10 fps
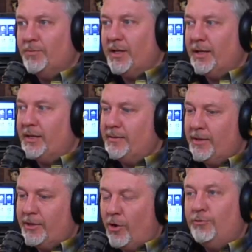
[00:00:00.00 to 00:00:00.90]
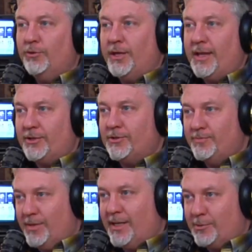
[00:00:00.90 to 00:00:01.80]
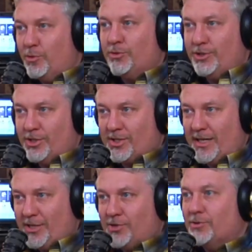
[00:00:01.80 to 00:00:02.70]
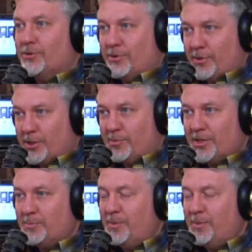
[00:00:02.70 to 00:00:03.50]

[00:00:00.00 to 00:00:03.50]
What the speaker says: and hopefully that is more than just Easter or Christmas. Mm-hmm.